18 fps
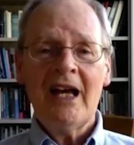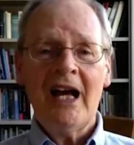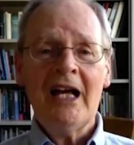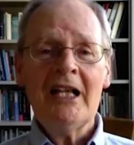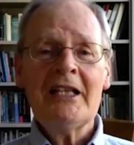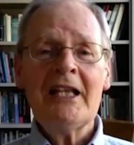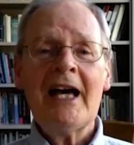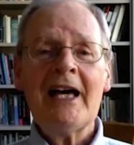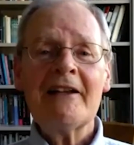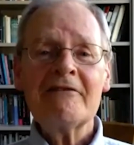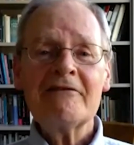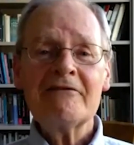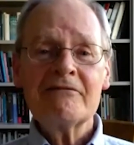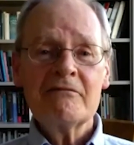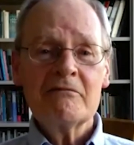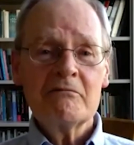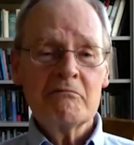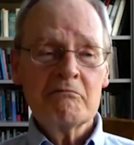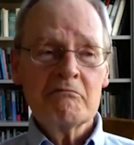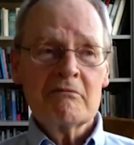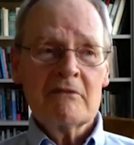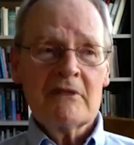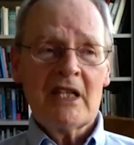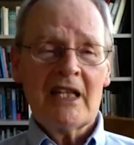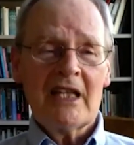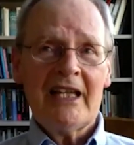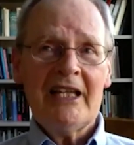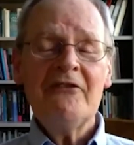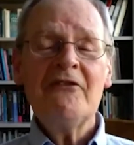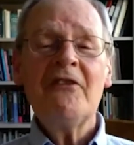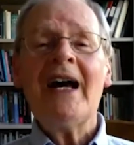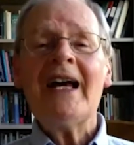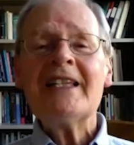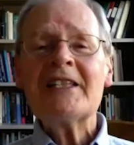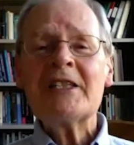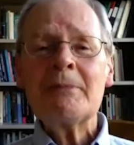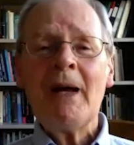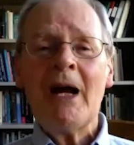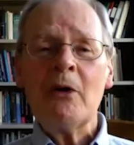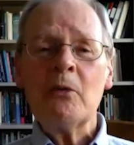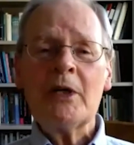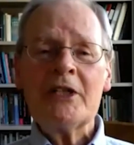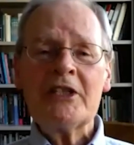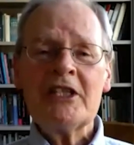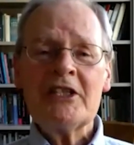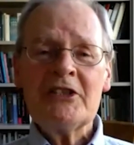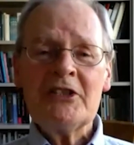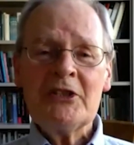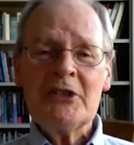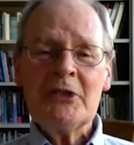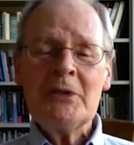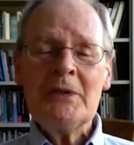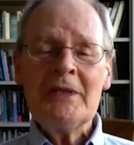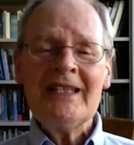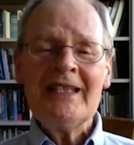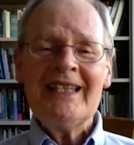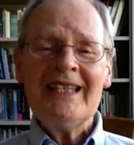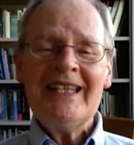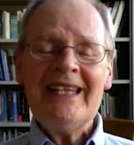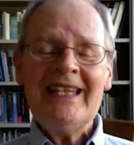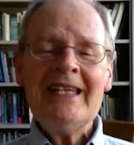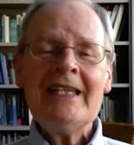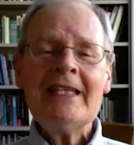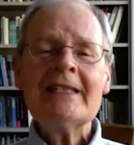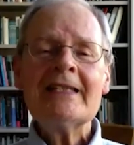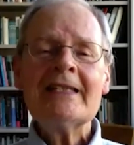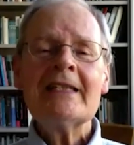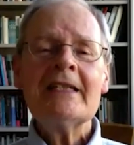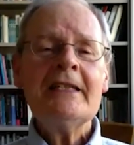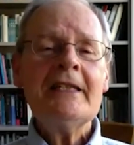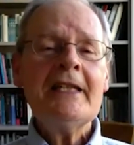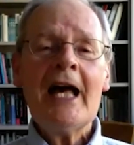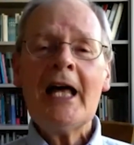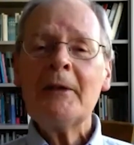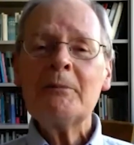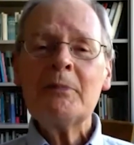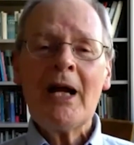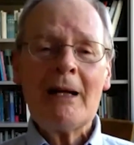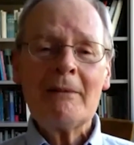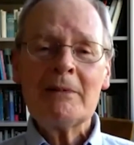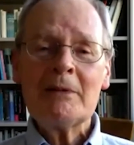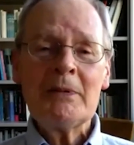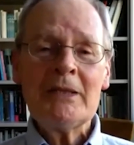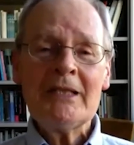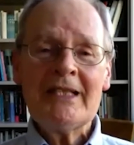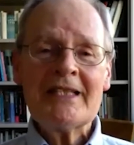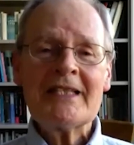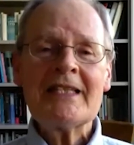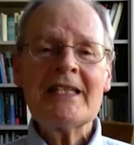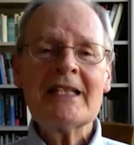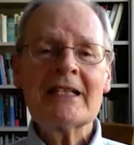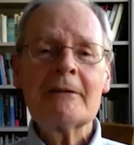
A lot of advice about what to do is non probabilistic,